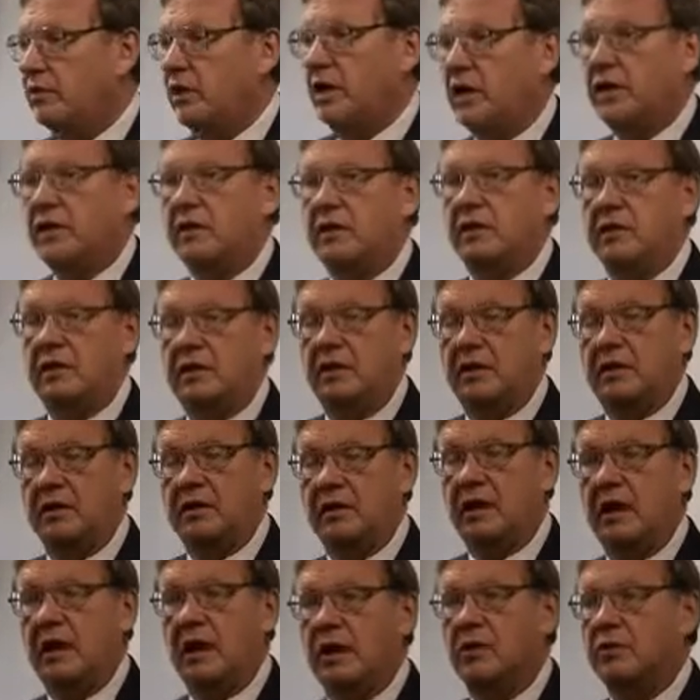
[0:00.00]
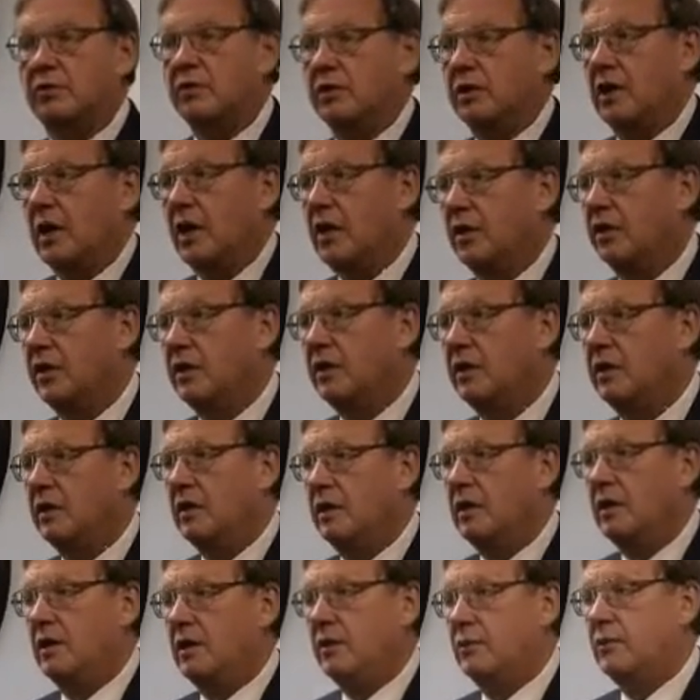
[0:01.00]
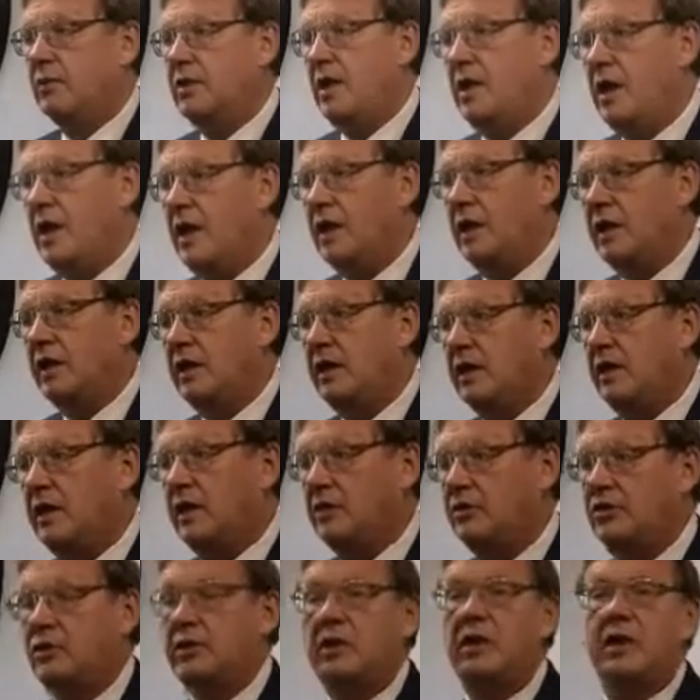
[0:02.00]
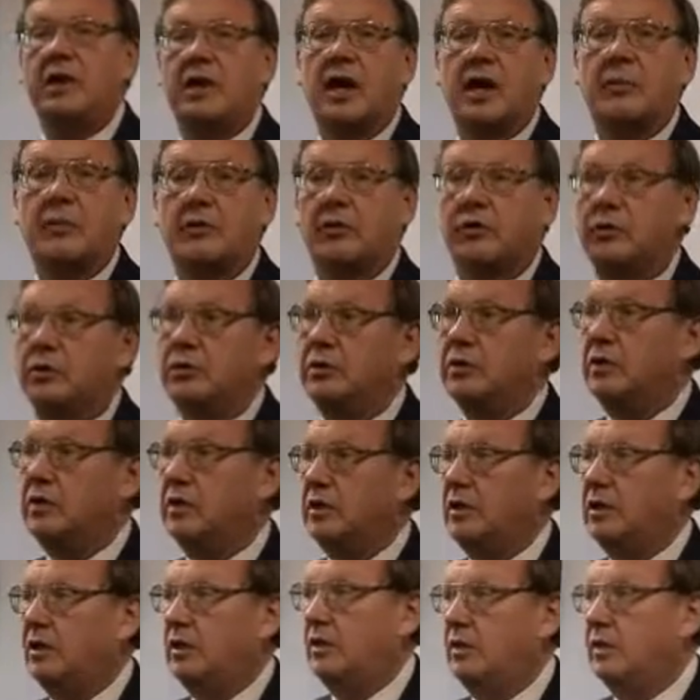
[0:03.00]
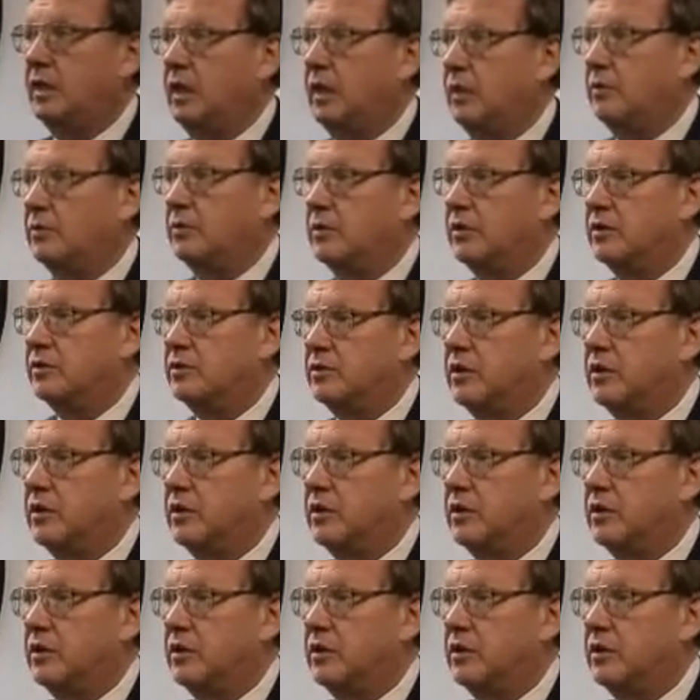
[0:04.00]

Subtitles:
done in Calhoun County. We had a unique opportunity that was